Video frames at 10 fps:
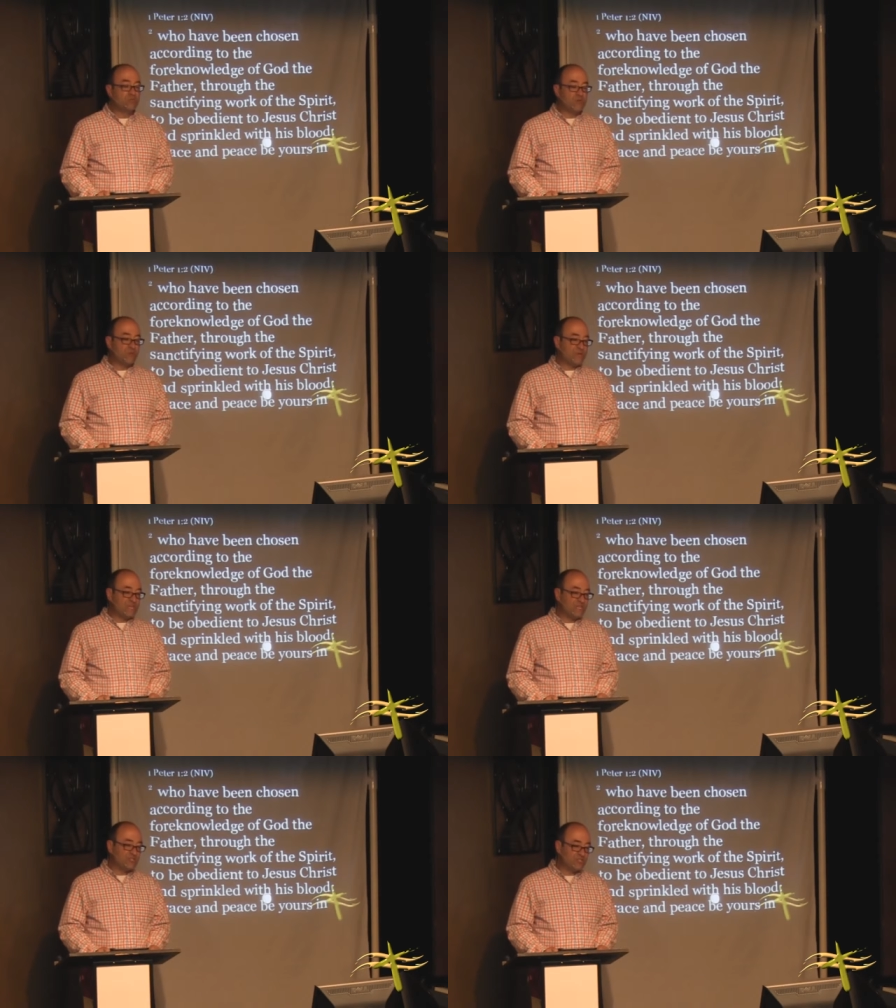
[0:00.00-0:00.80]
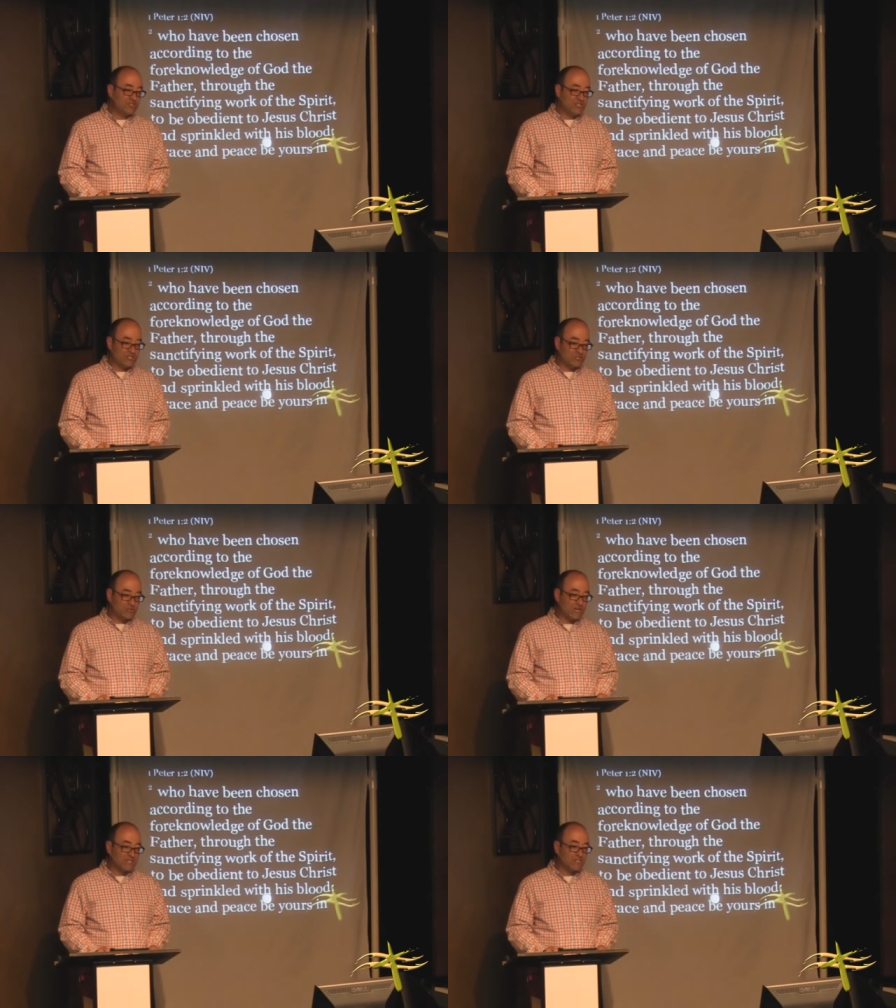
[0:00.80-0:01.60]
to be obedient to
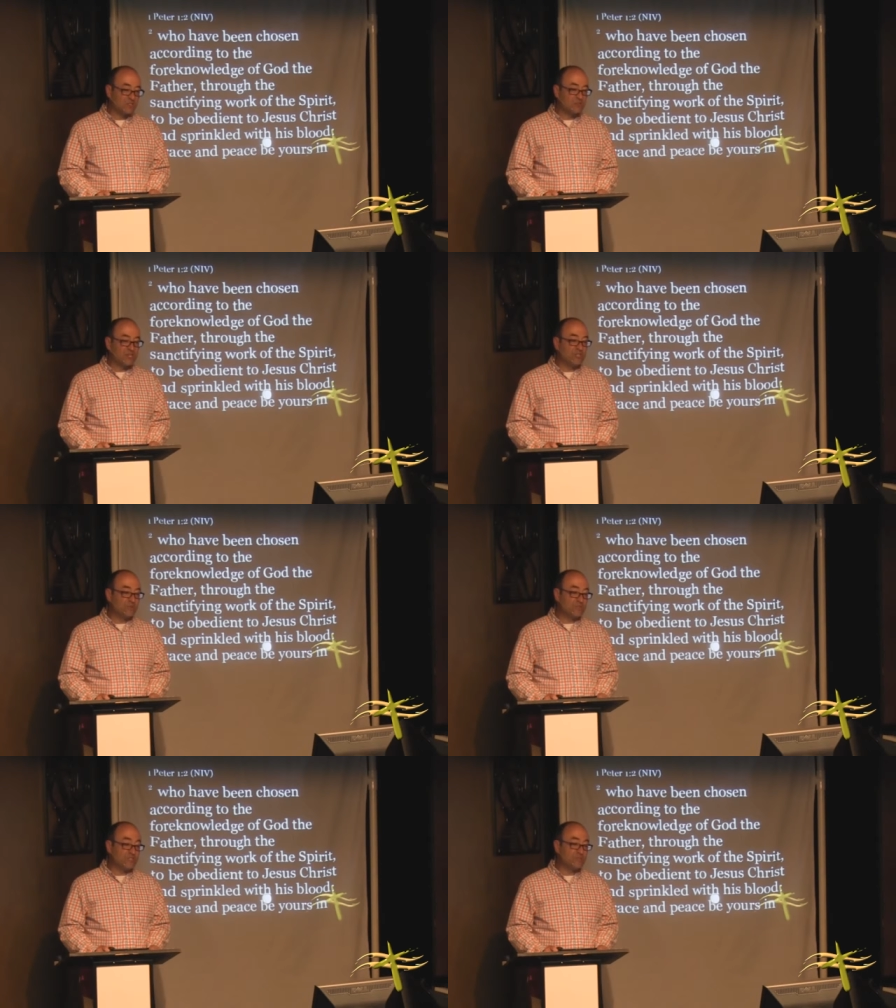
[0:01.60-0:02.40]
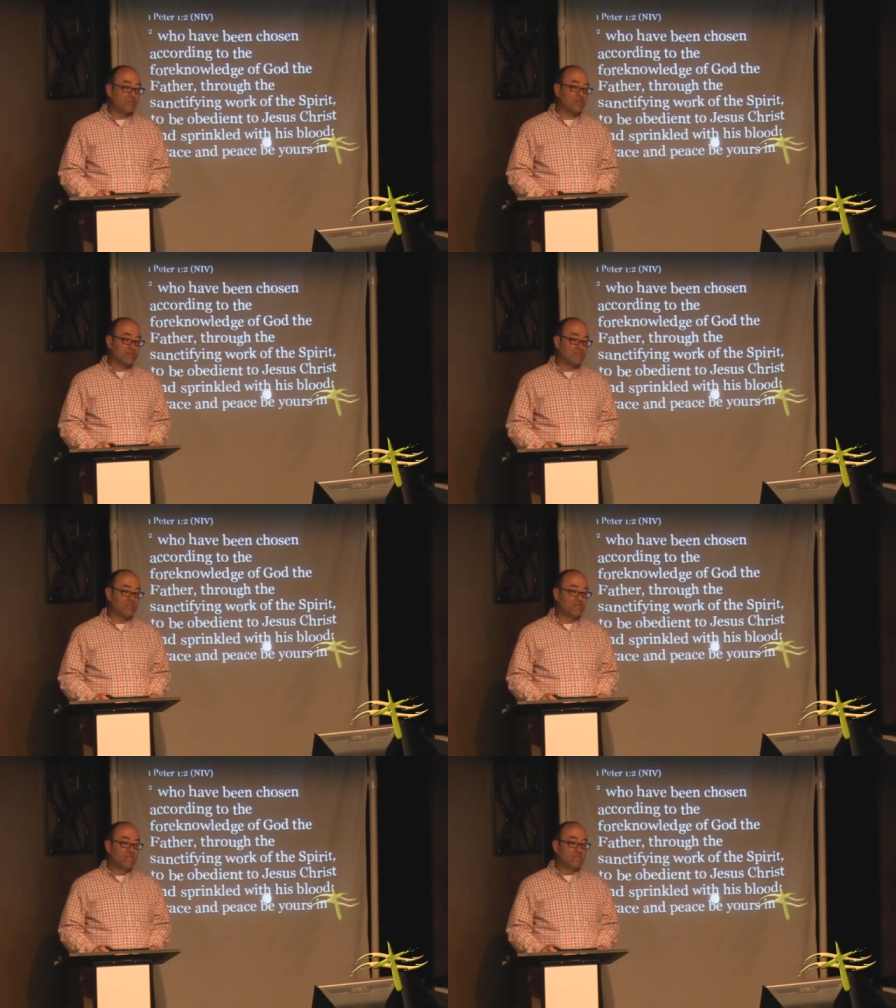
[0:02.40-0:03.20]
Jesus Christ and sprinkled with his blood.
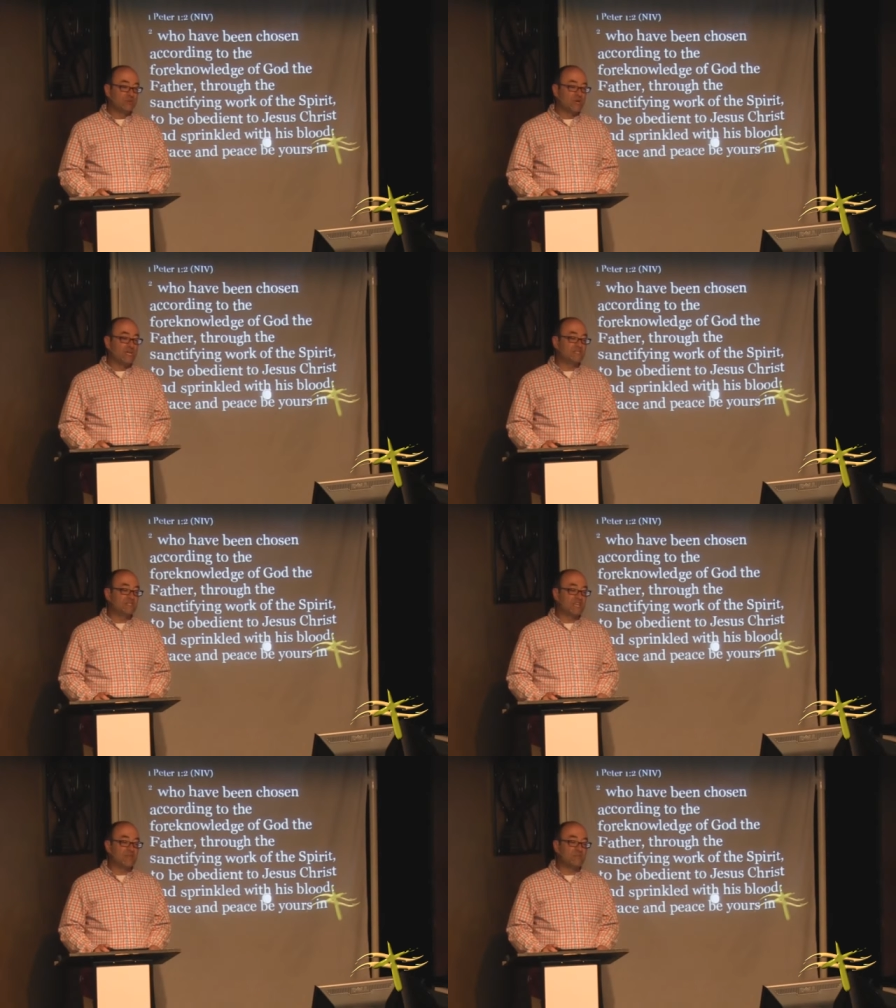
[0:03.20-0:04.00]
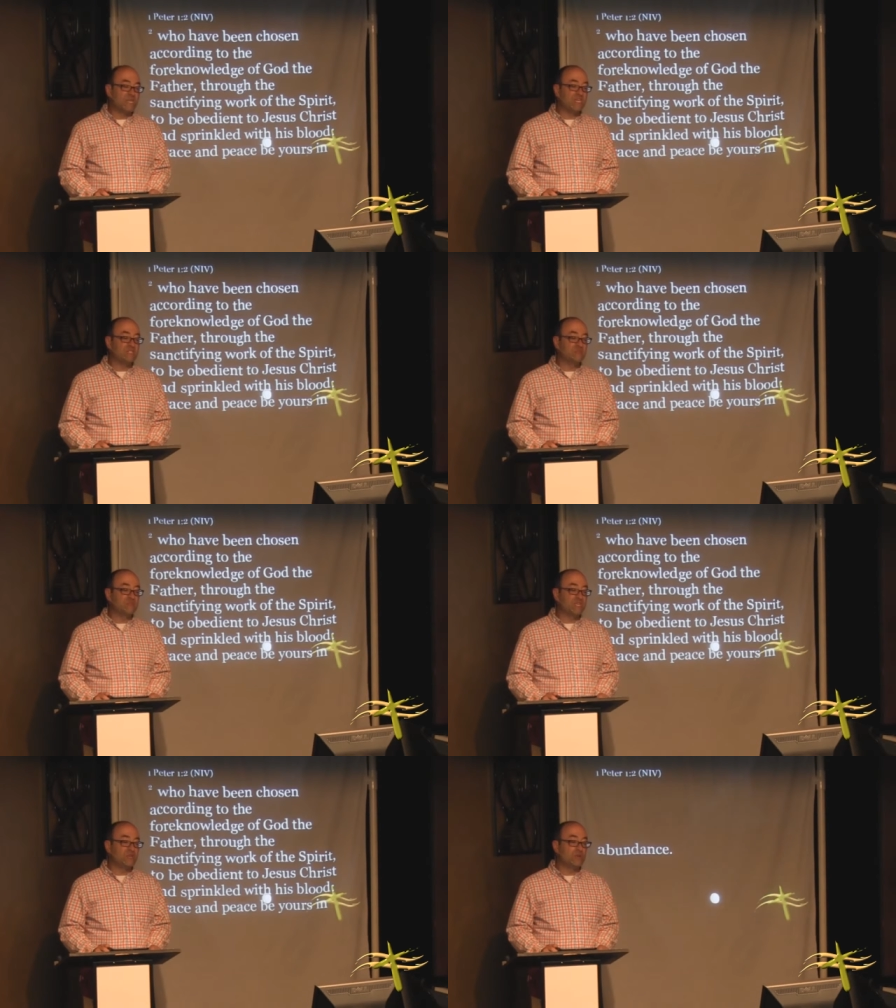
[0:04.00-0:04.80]
Grace and peace be